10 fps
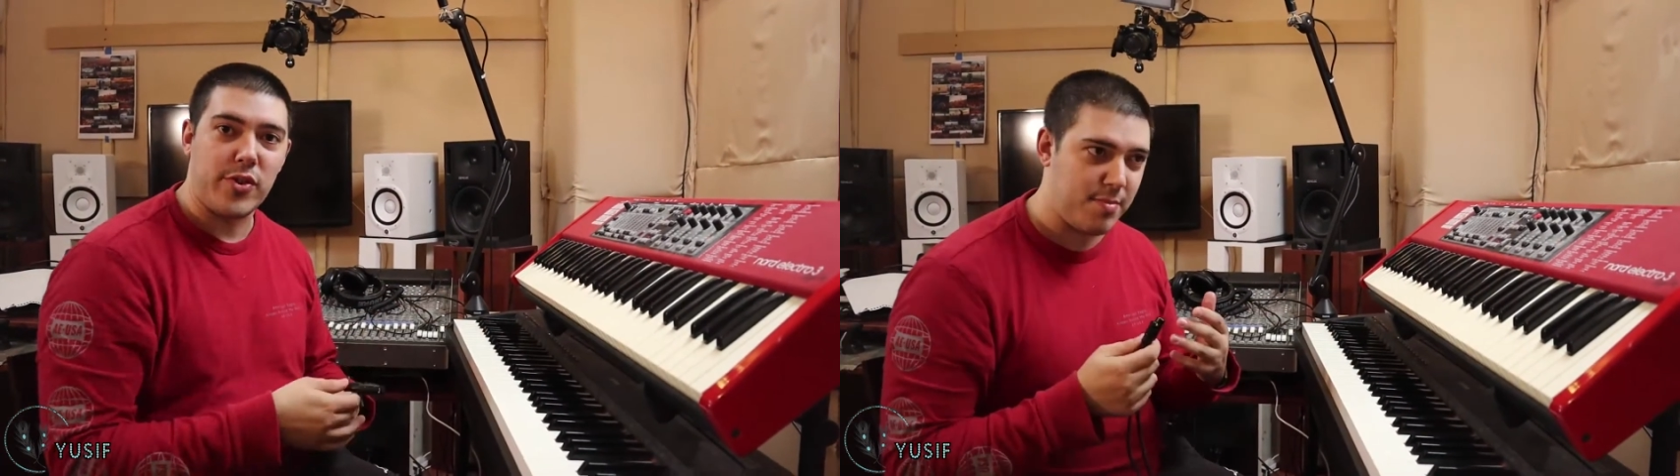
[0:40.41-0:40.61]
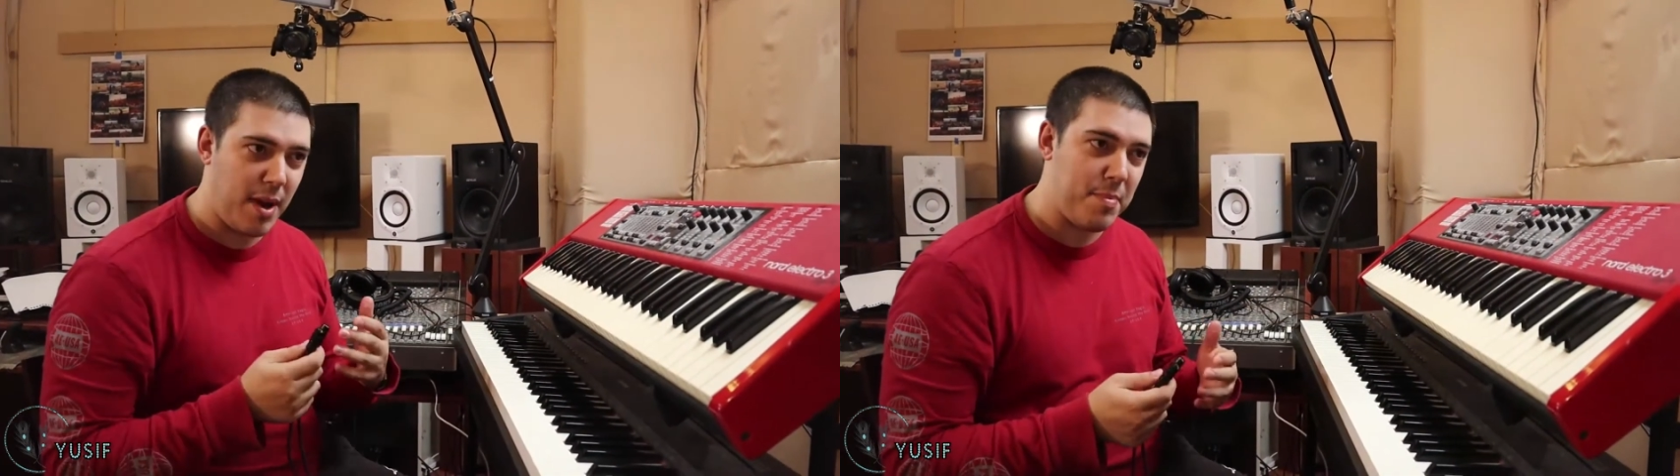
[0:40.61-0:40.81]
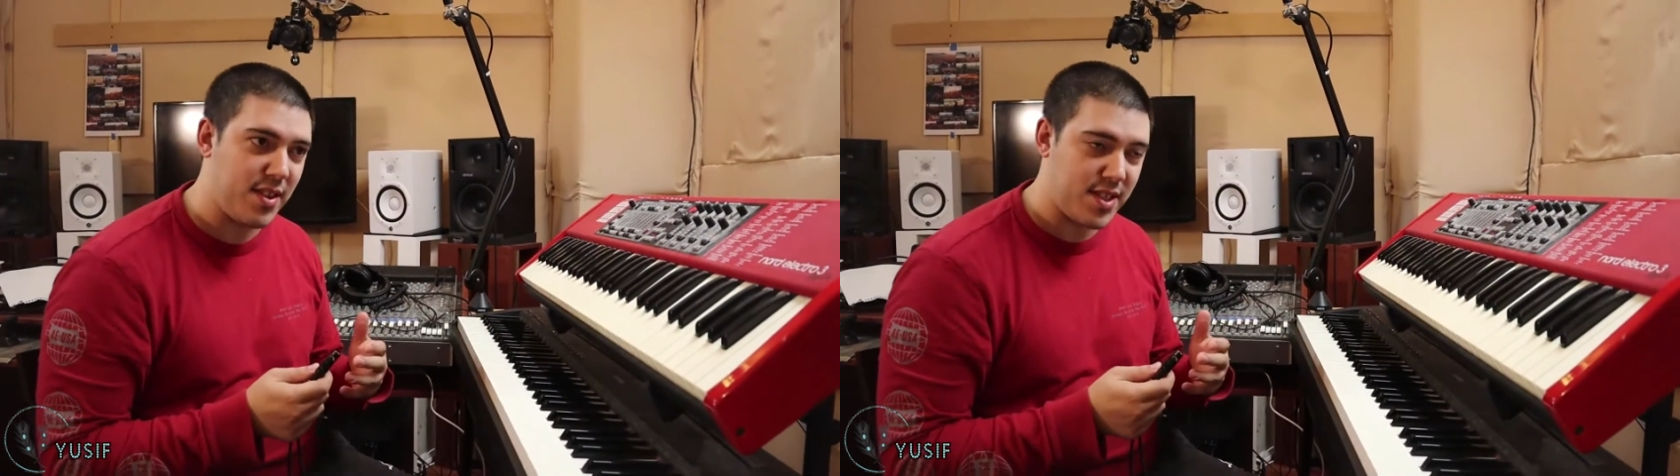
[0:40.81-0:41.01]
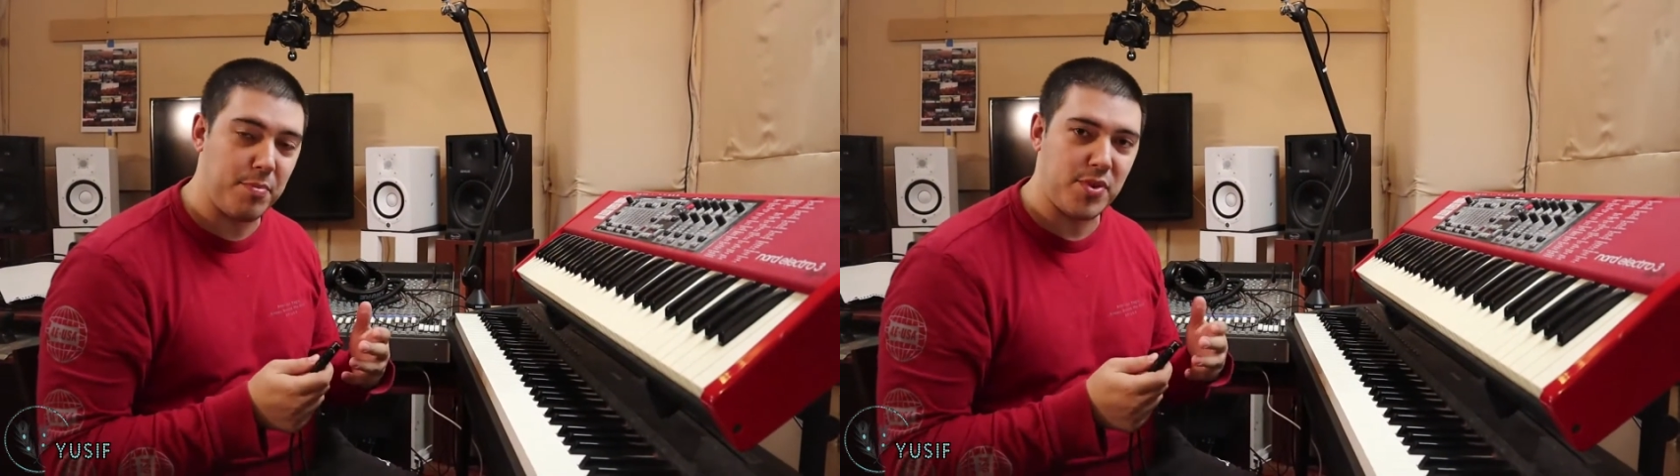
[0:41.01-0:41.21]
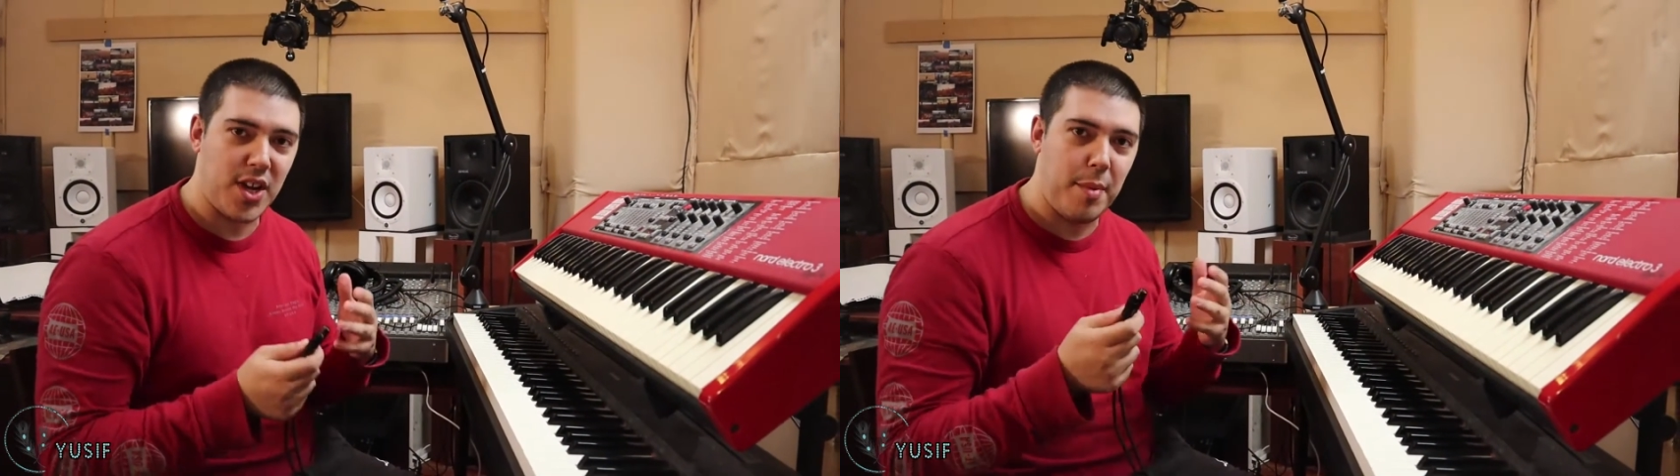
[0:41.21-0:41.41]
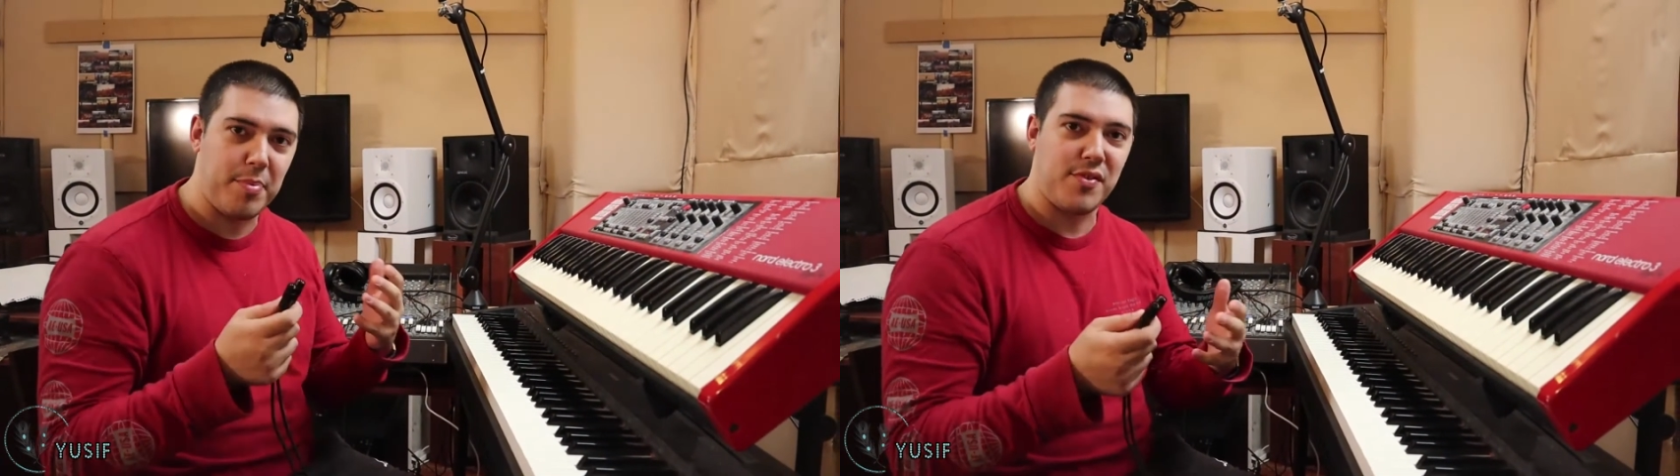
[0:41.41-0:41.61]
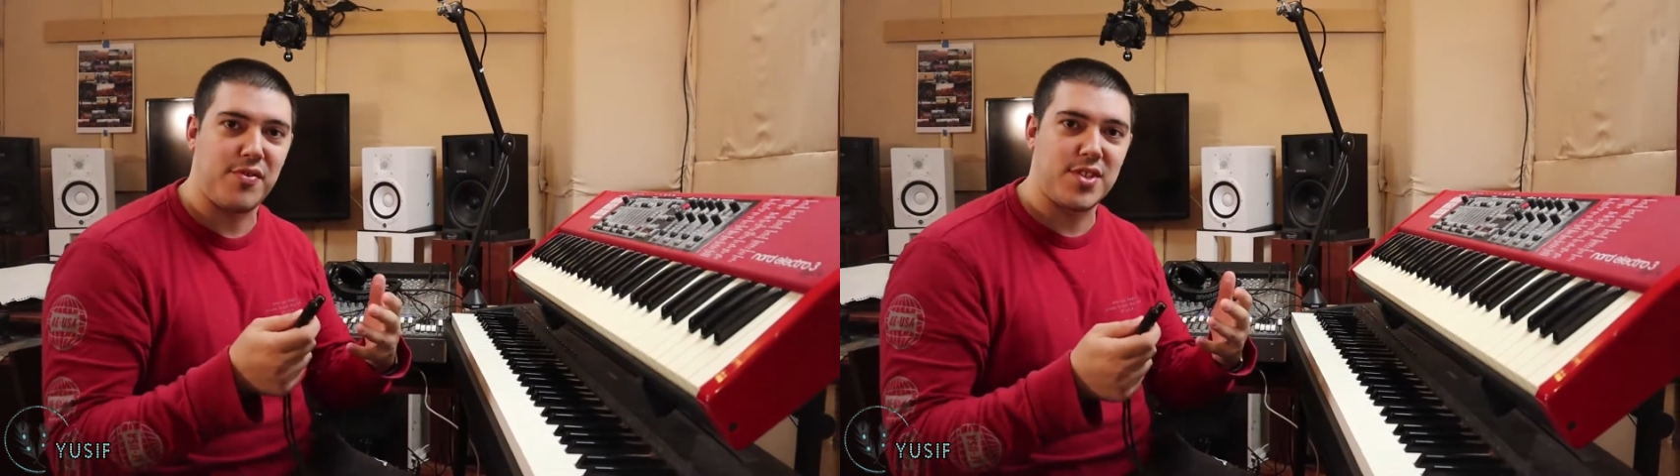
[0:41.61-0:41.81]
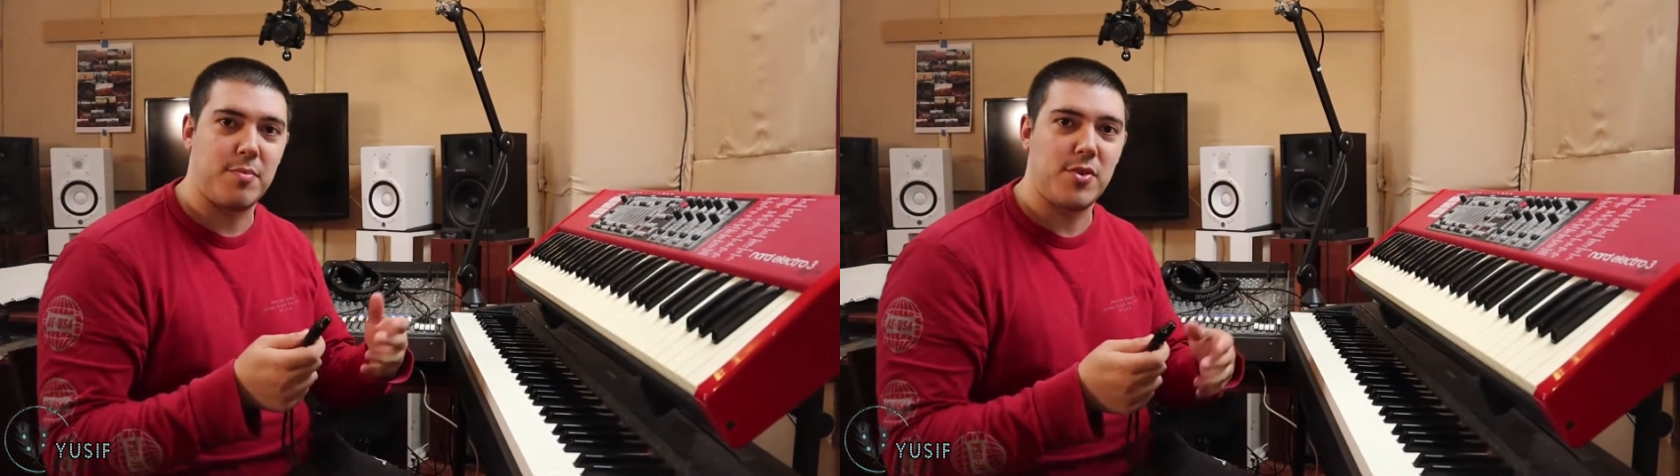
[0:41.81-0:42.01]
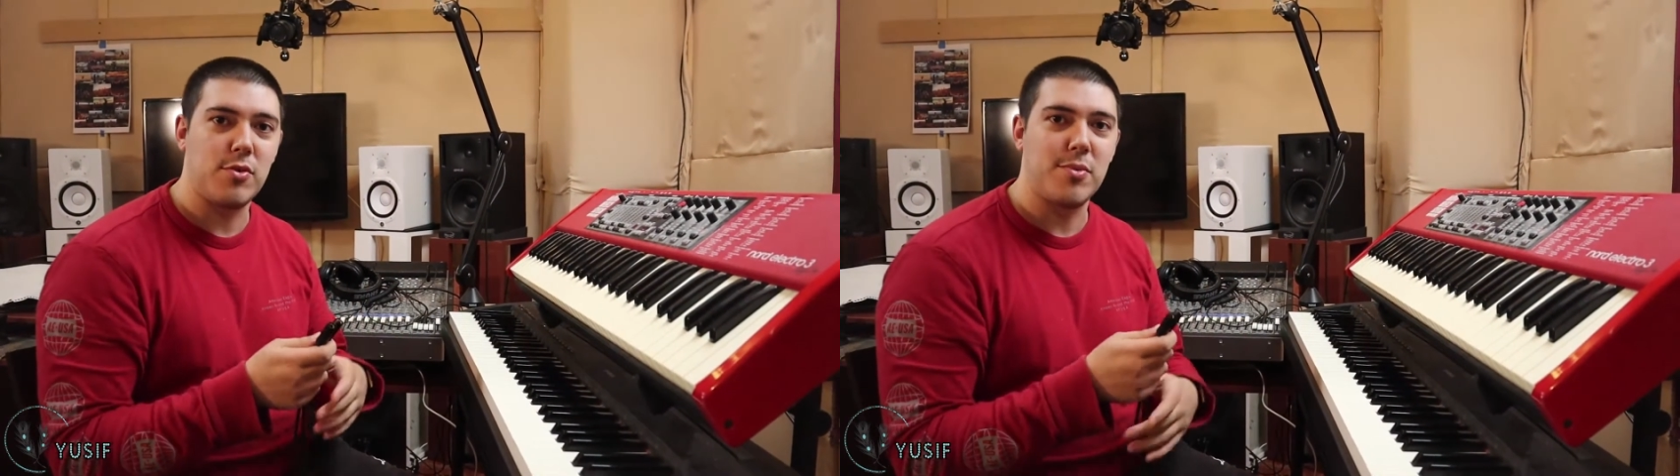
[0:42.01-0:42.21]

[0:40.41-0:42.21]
It might be a simple topic for some of you,